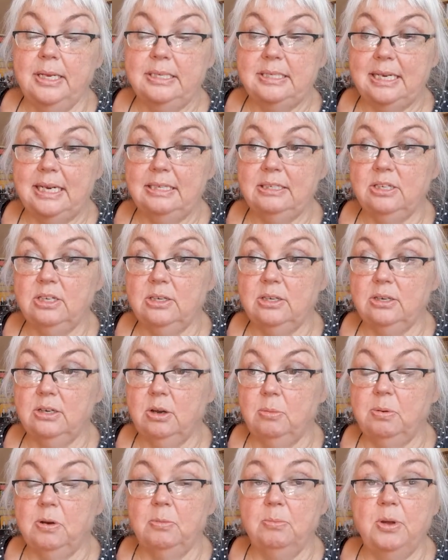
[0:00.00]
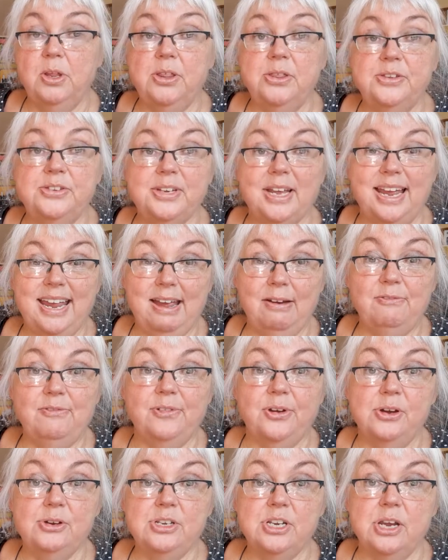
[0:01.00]
last couple of months I have
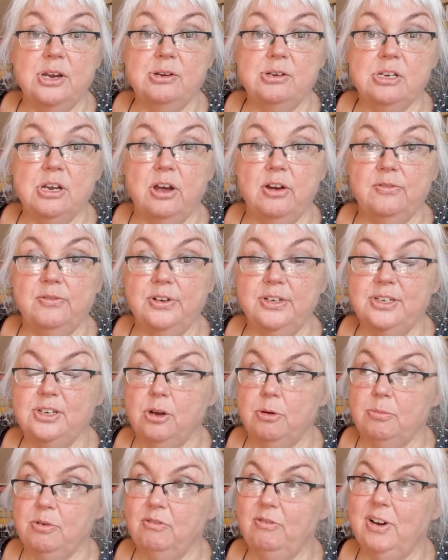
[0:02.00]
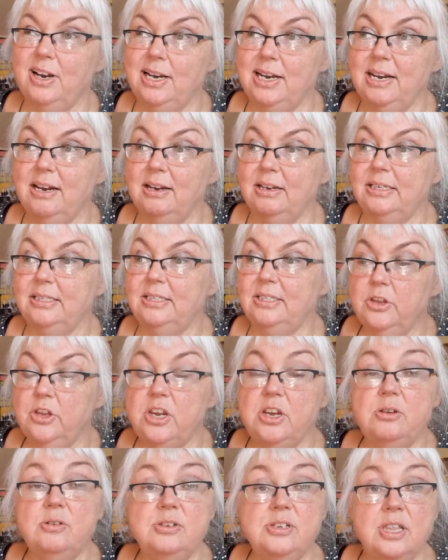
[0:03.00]
photos of, and so it'd be really nice to
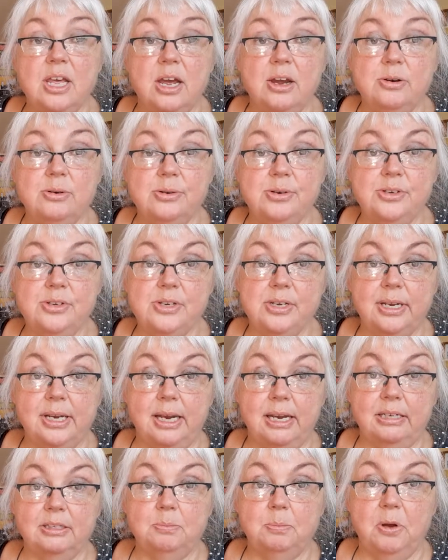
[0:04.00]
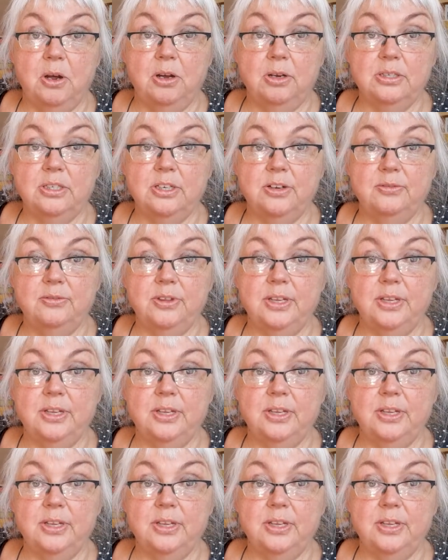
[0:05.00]
use those as part of